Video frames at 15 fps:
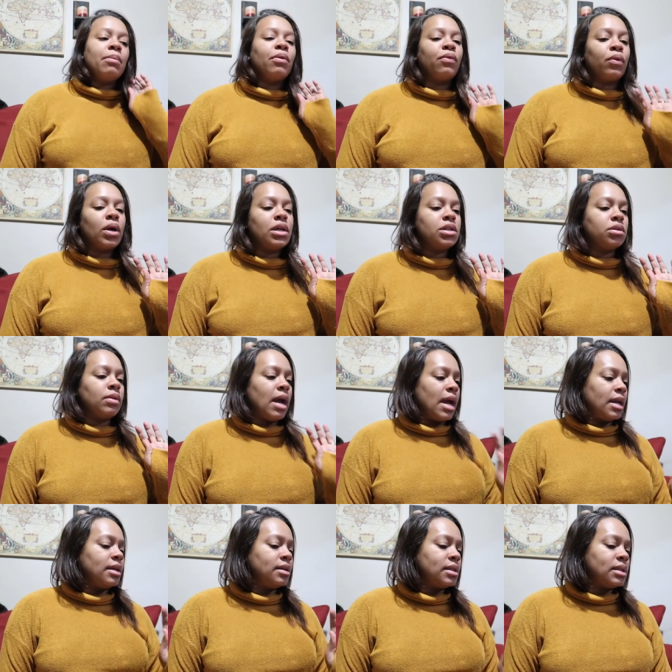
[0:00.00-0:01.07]
Before I do
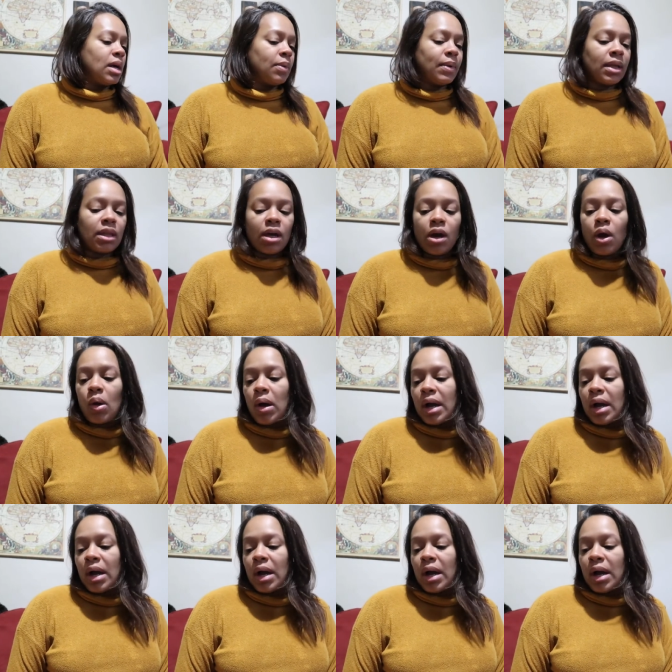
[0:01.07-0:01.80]
any sewing though,